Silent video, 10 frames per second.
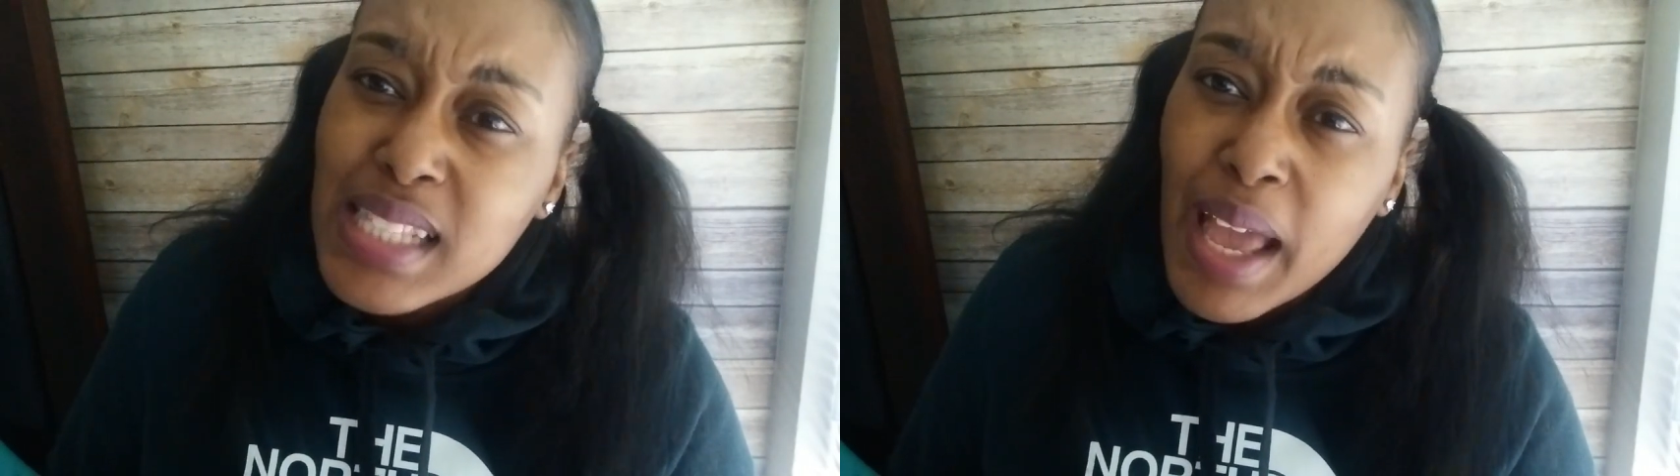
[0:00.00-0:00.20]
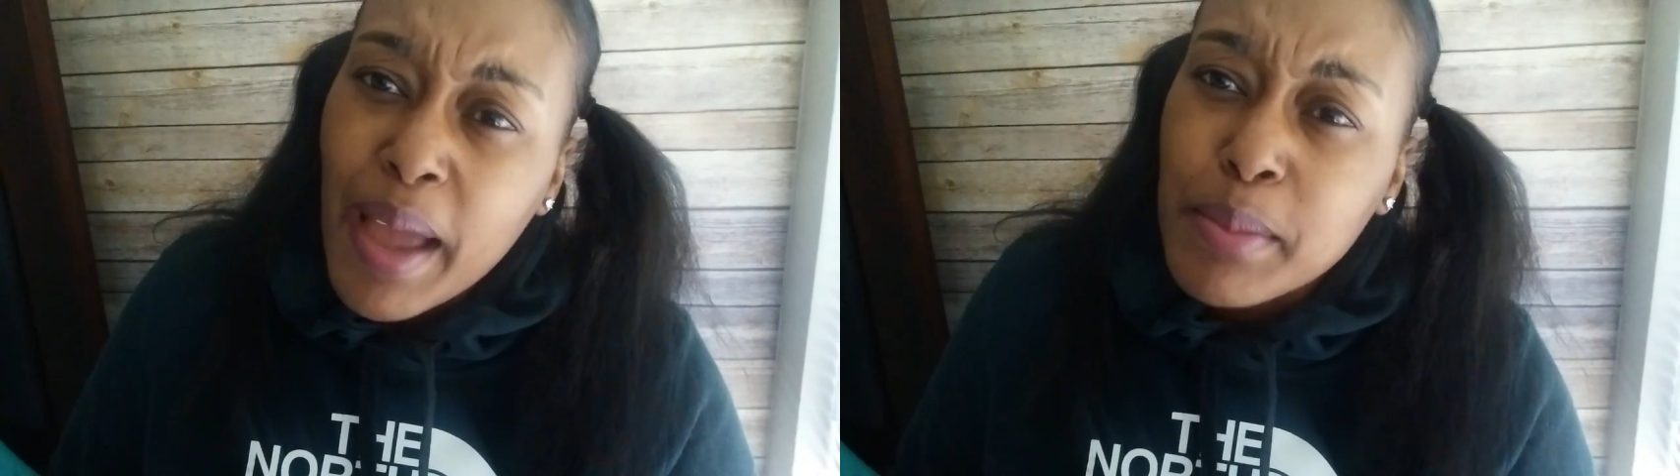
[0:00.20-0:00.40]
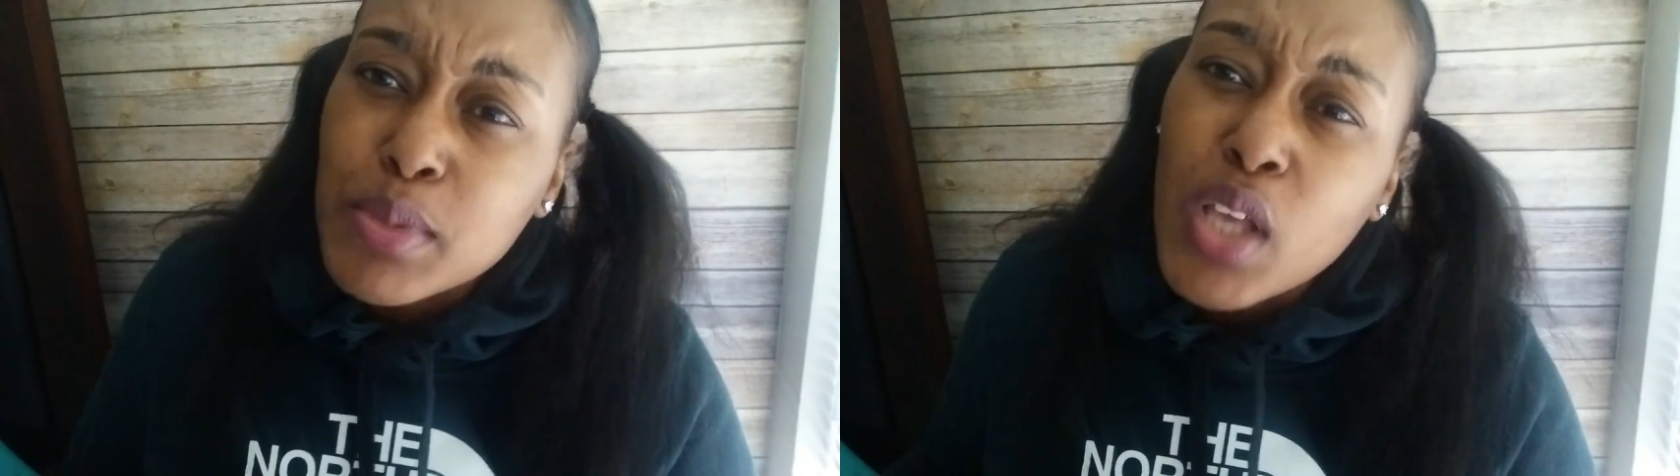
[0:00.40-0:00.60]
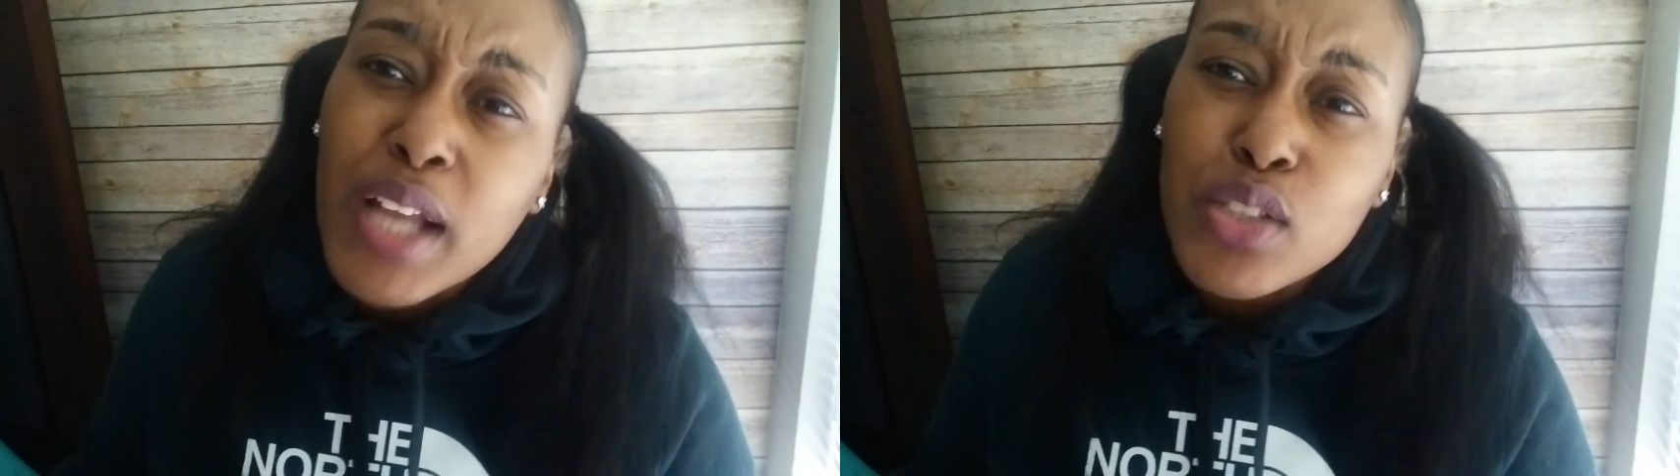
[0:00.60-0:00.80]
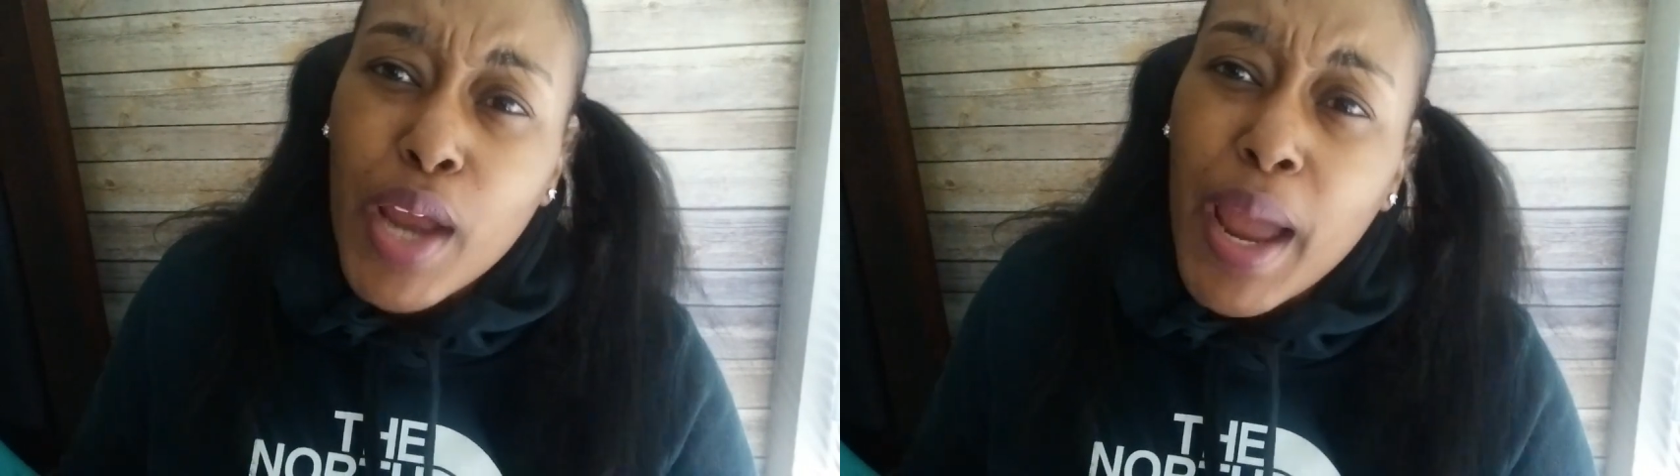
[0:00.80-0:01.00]
times
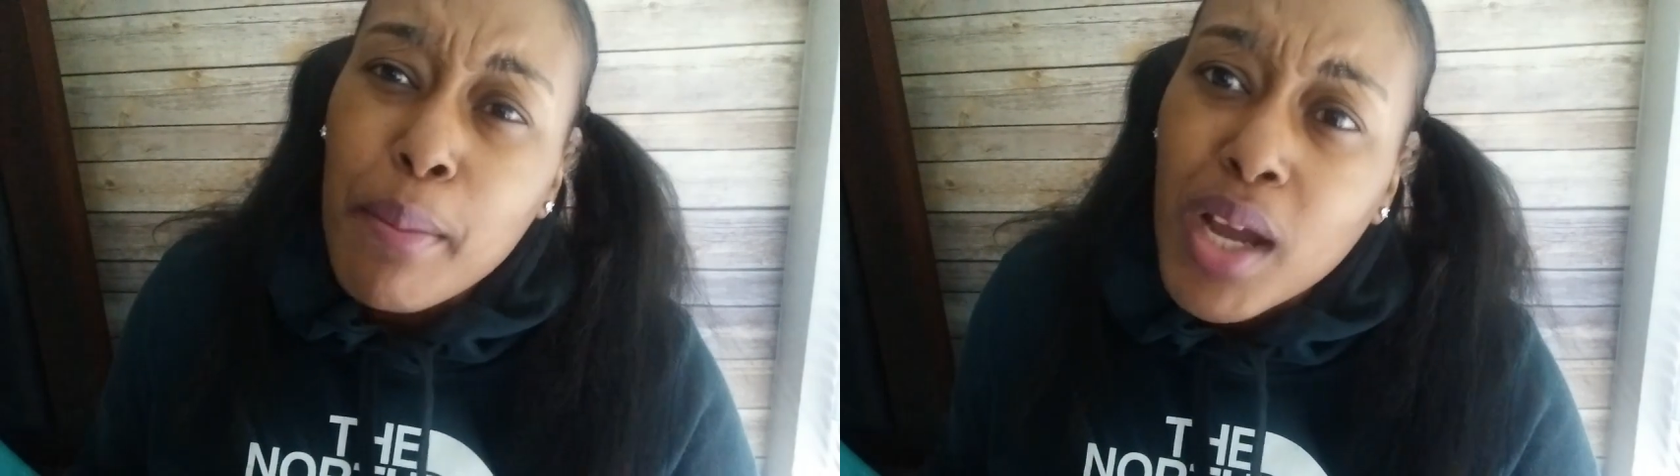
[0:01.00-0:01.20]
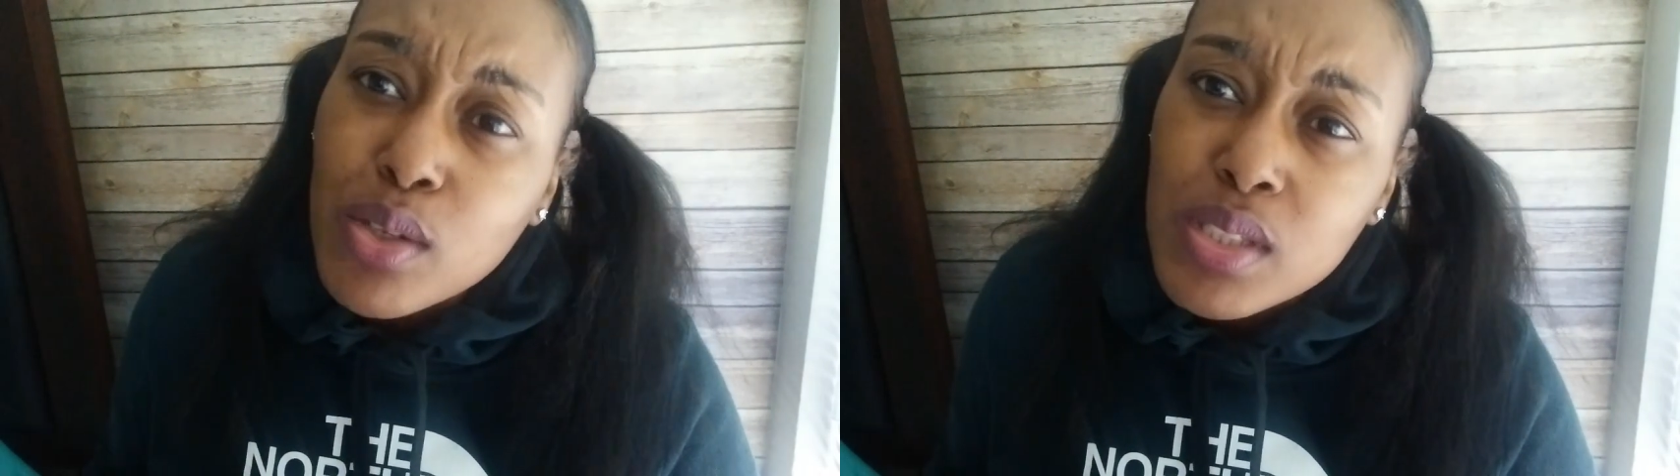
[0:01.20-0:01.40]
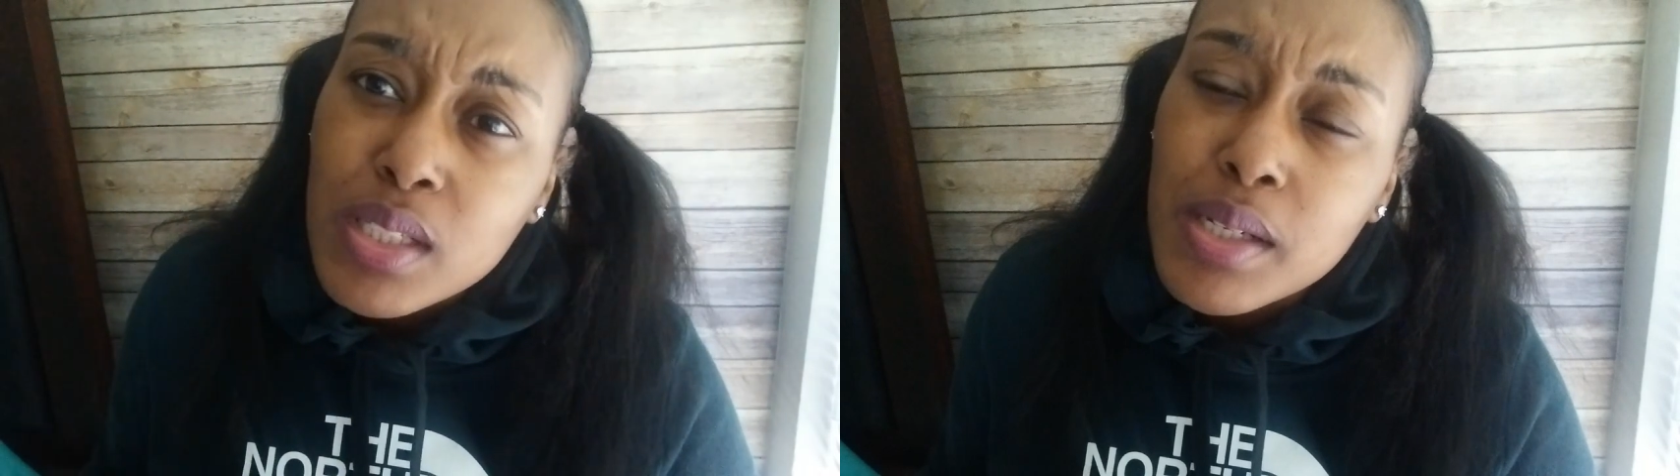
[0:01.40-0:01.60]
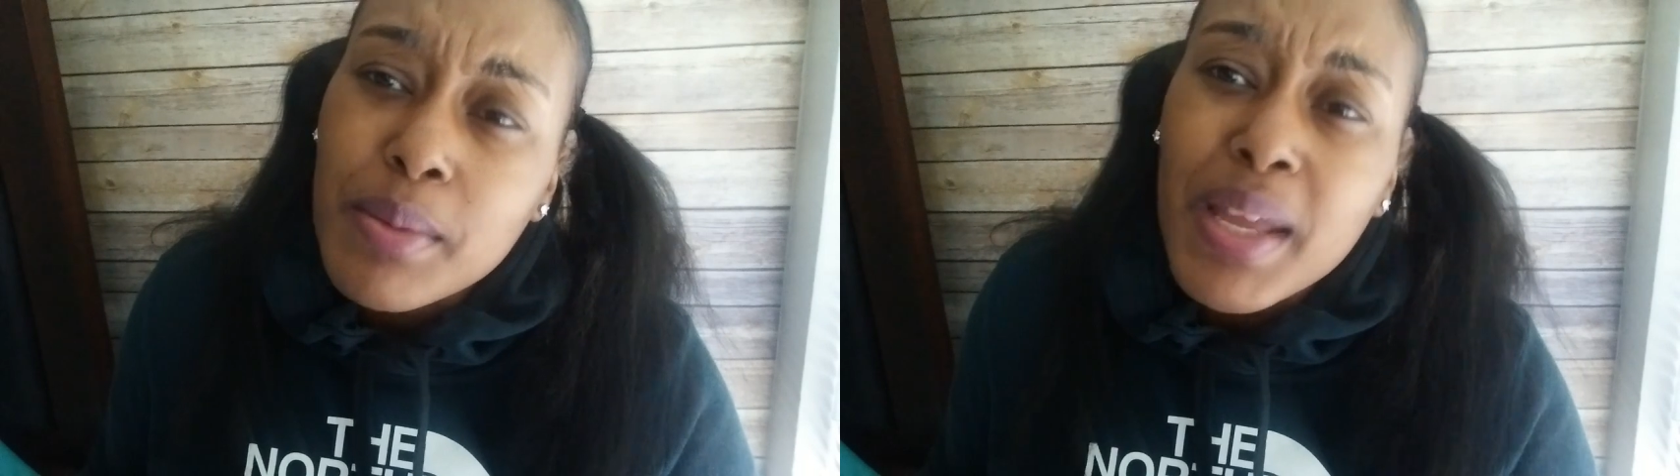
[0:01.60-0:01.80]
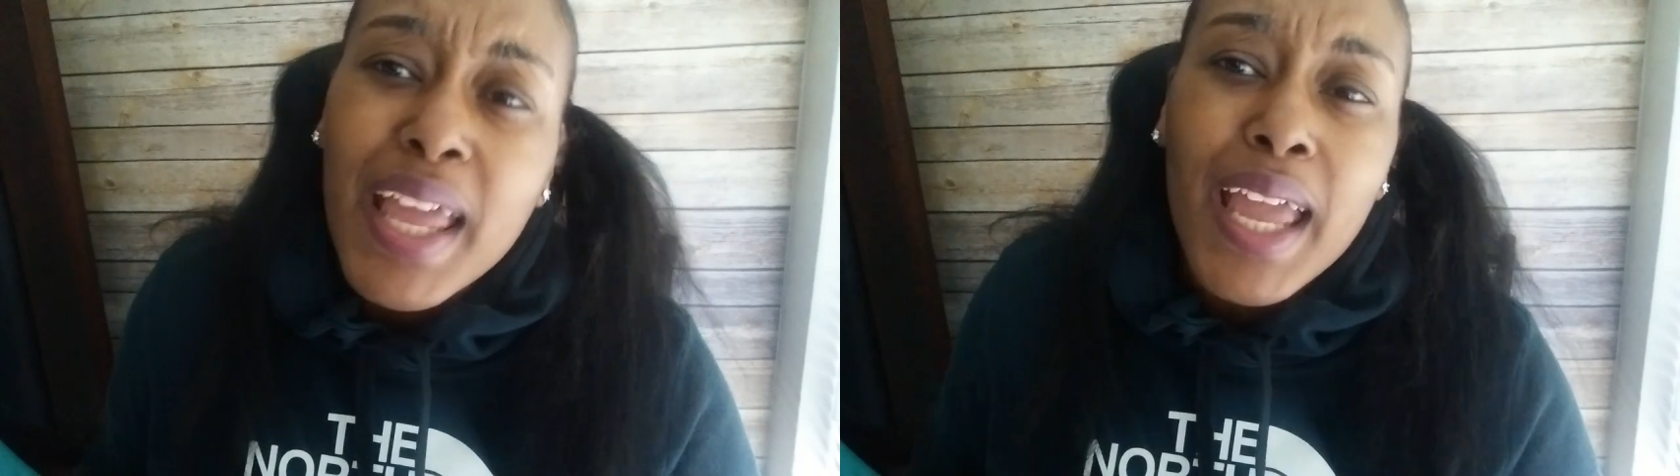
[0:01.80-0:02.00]
I try and post them